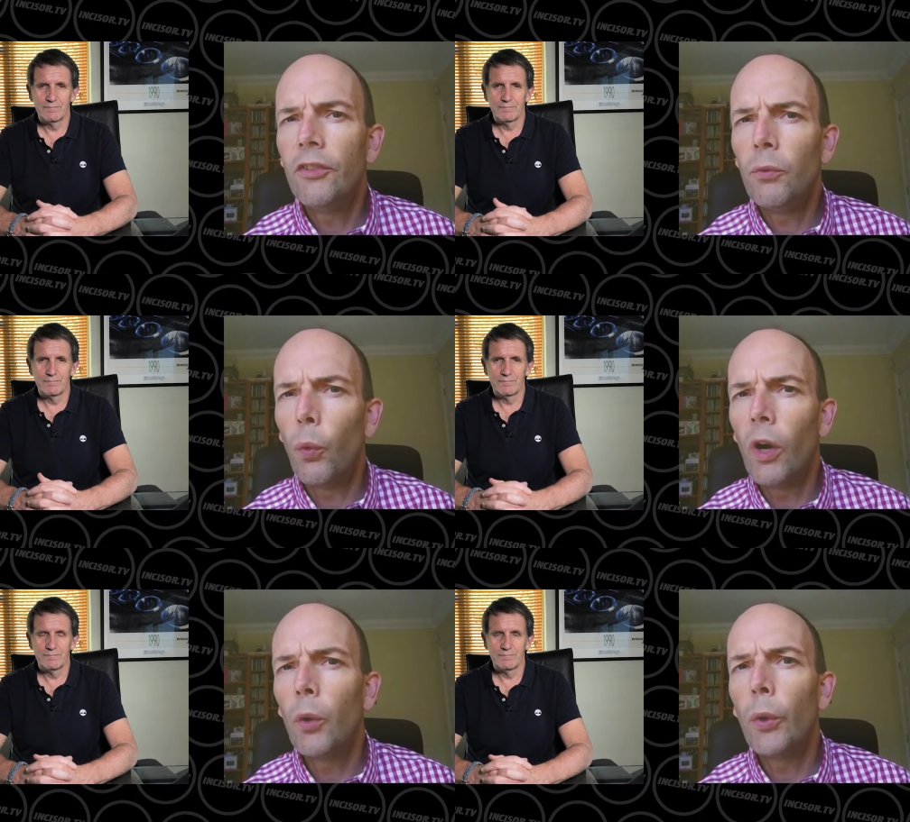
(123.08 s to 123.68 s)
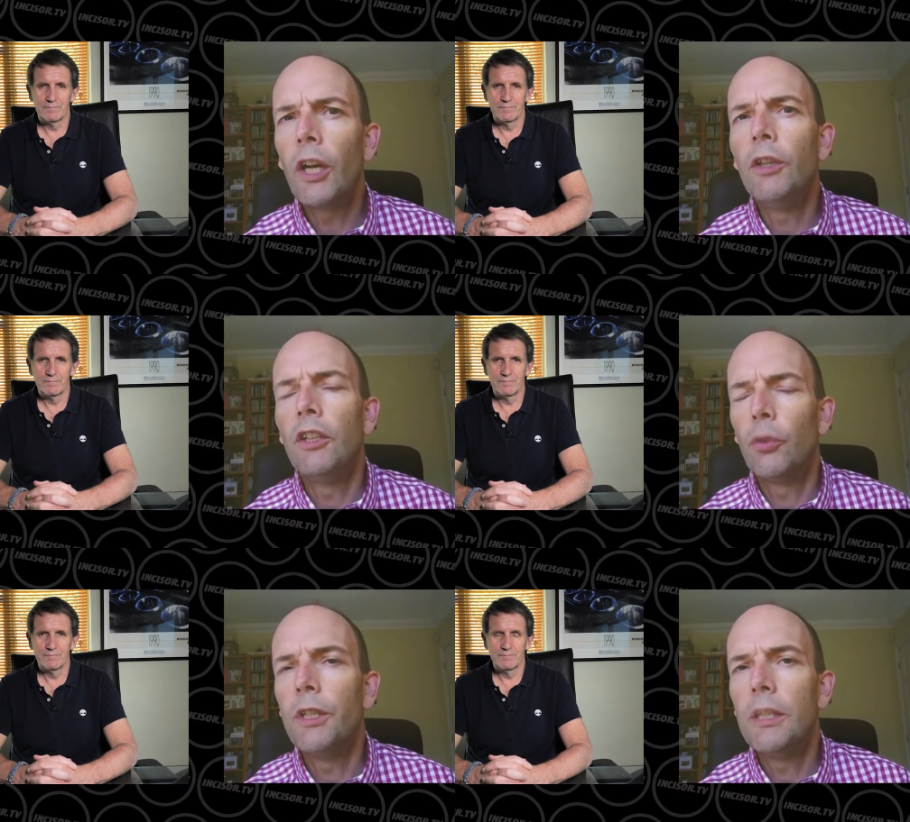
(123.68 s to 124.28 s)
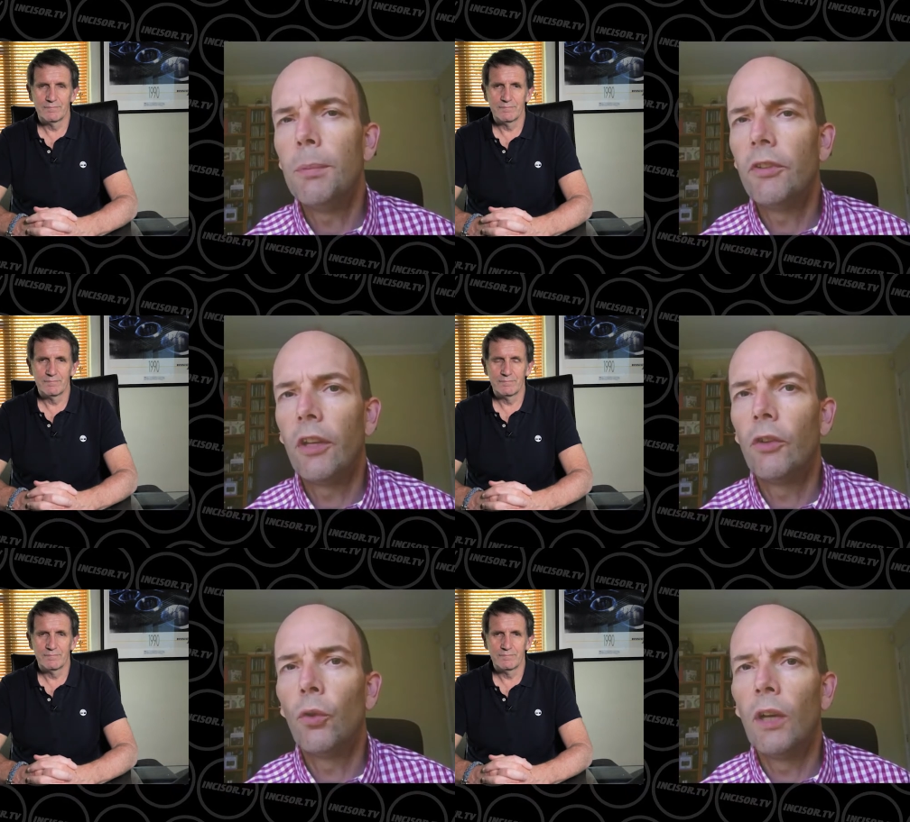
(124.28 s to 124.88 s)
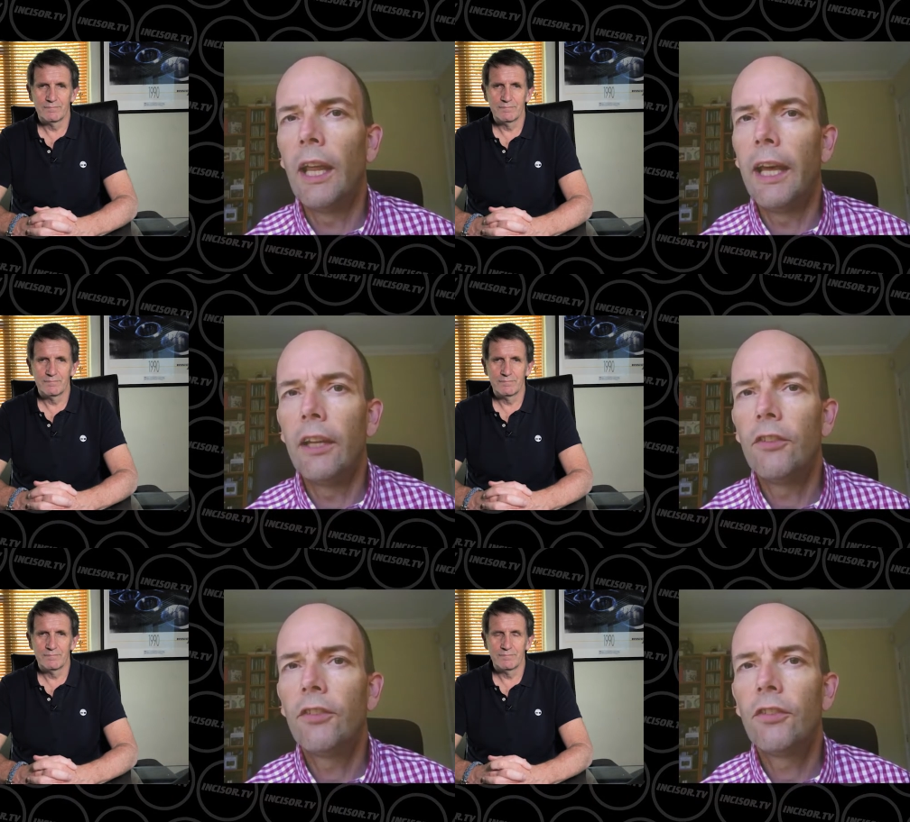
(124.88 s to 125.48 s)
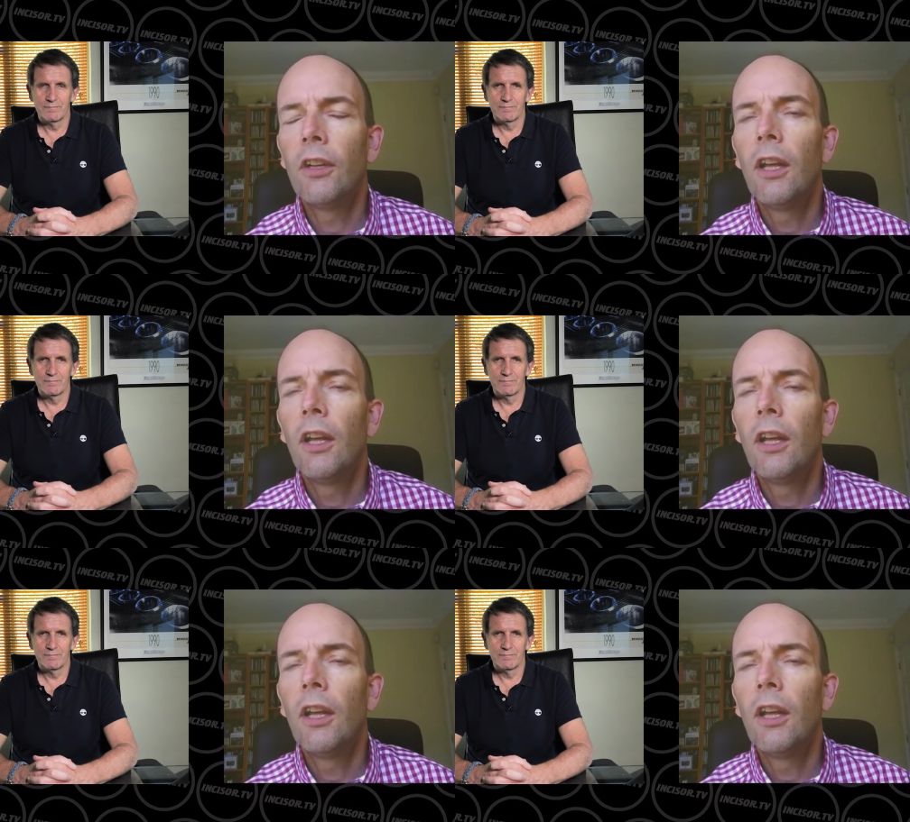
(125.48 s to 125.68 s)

Speaker 1: Why are we only at 20% or less?